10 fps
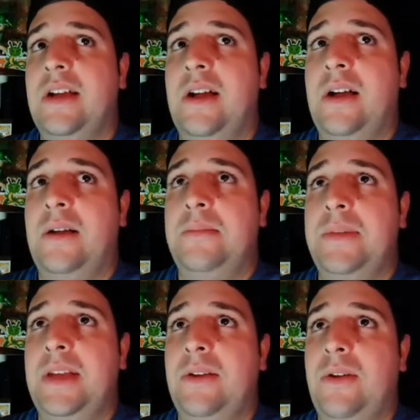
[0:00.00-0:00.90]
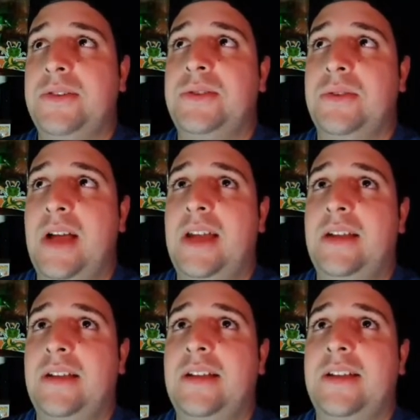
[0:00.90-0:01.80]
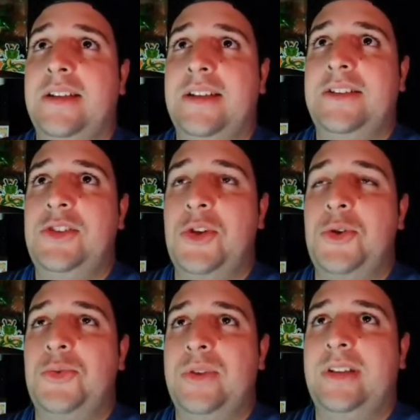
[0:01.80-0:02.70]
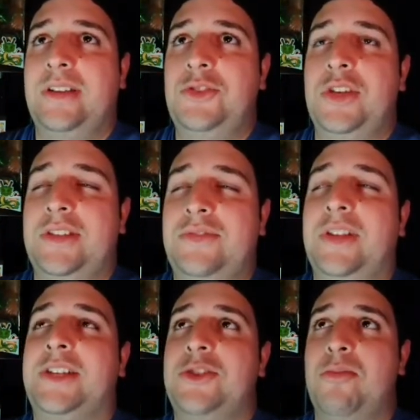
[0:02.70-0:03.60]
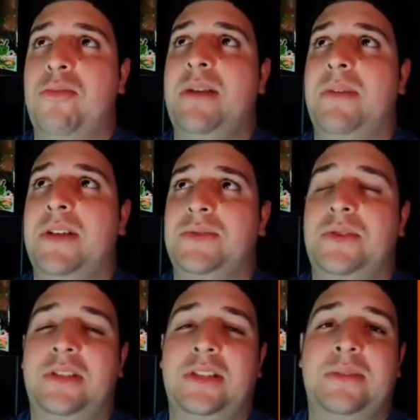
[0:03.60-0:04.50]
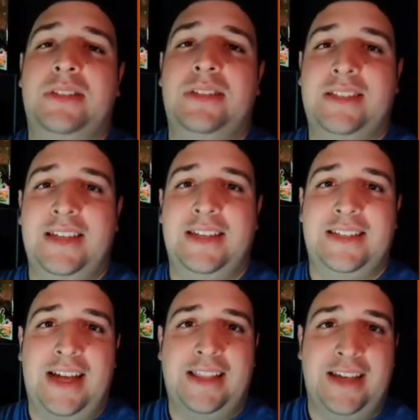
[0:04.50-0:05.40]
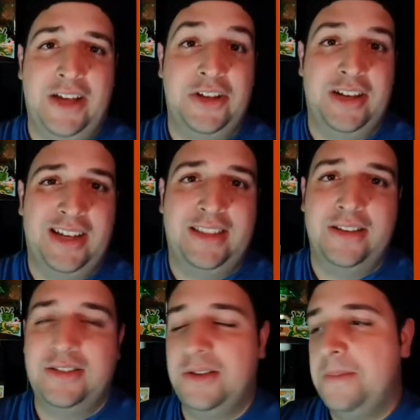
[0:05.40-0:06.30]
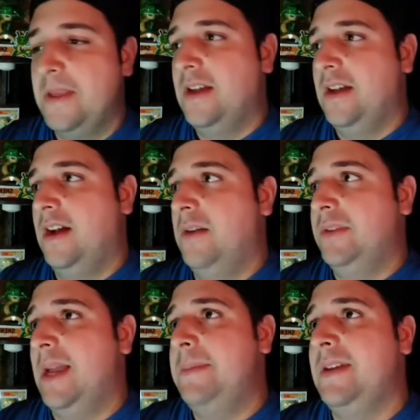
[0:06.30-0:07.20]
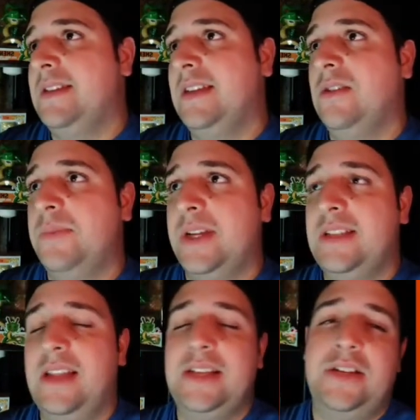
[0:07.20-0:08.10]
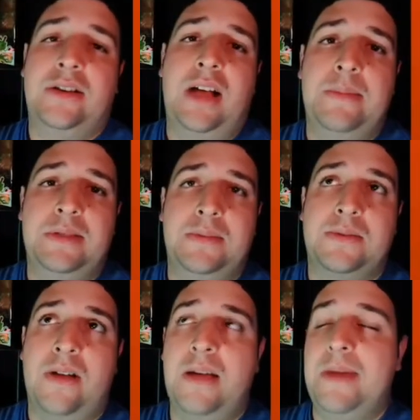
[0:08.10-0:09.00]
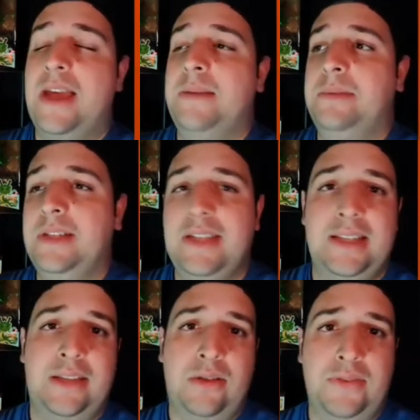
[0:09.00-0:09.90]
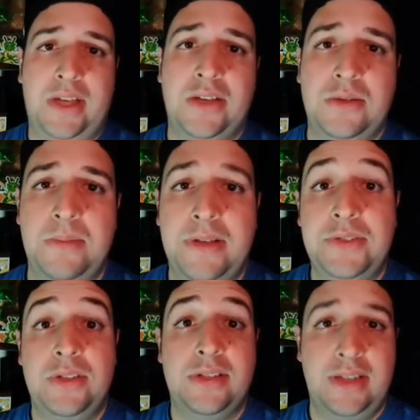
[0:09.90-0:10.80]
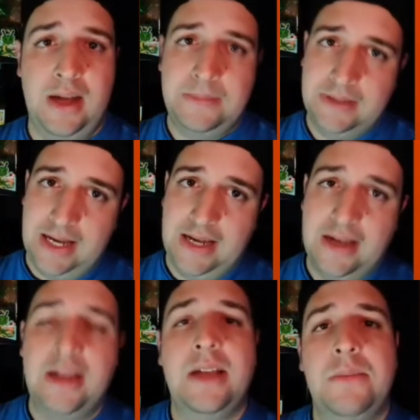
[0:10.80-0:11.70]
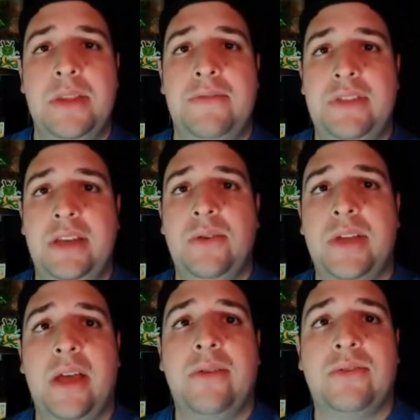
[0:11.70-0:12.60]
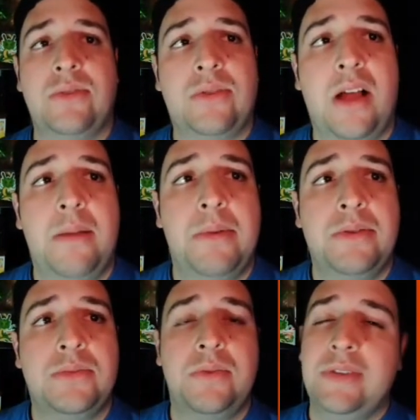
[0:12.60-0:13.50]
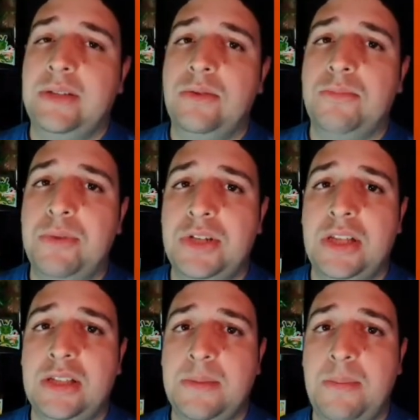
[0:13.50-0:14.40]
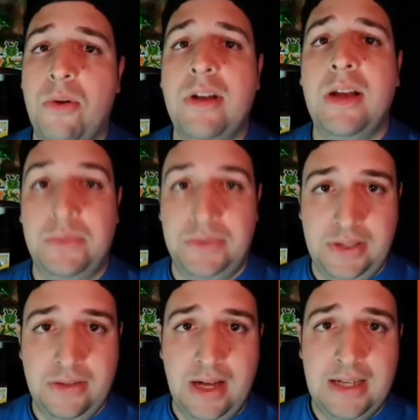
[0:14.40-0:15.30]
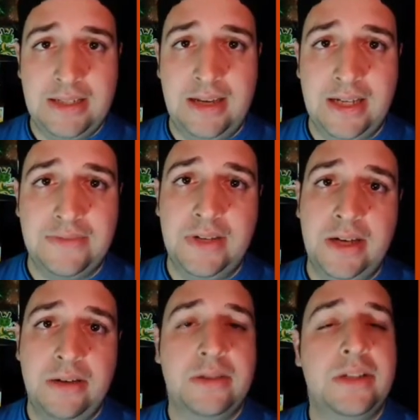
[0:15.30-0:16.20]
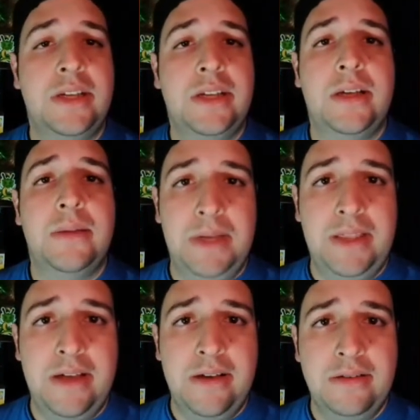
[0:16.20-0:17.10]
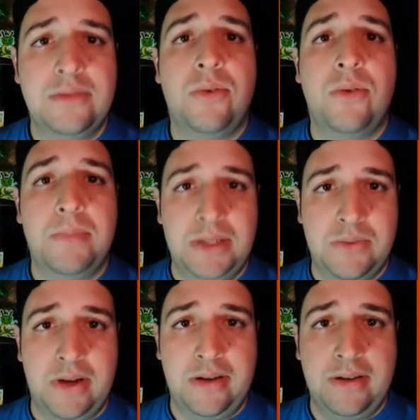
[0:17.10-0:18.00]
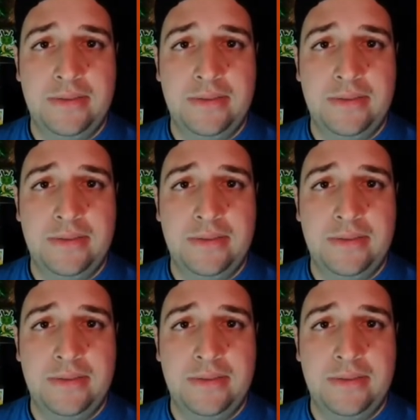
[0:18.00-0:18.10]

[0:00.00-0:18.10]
And it also kind of, you know, you get to flex your brain muscle a little bit to see exactly how you're going to get there. So with that being said, don't forget to like, share, comment, subscribe, and please hit the notification bell so you can stay up to date with everything. No counters, no combos. We really do appreciate the support, and we'll see you guys in the next video. Be there or be squared.